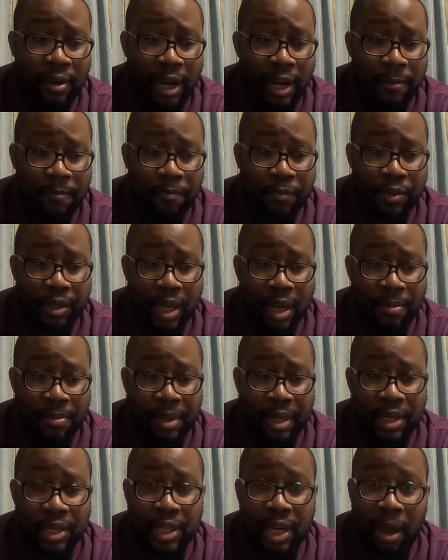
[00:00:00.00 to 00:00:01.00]
right?
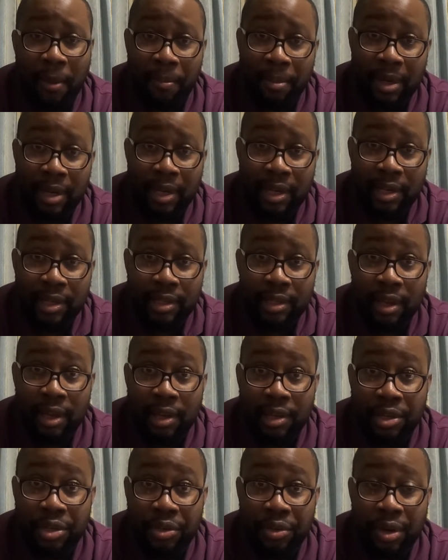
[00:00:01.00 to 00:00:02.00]
Ebi in Japanese
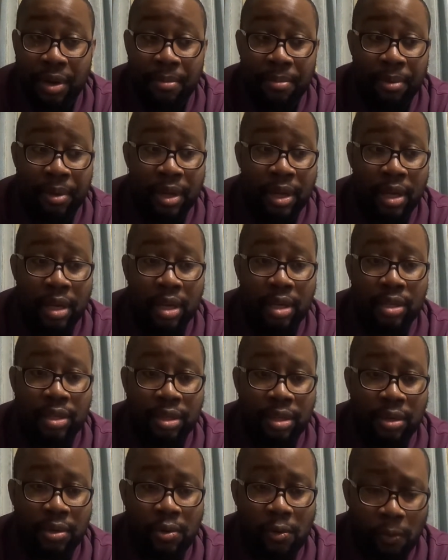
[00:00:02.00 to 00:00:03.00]
is shrimp.
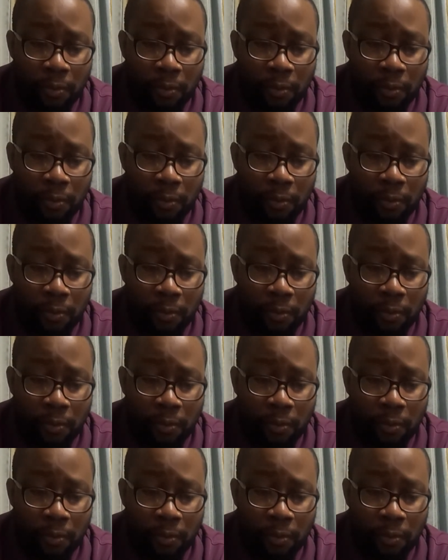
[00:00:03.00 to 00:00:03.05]
So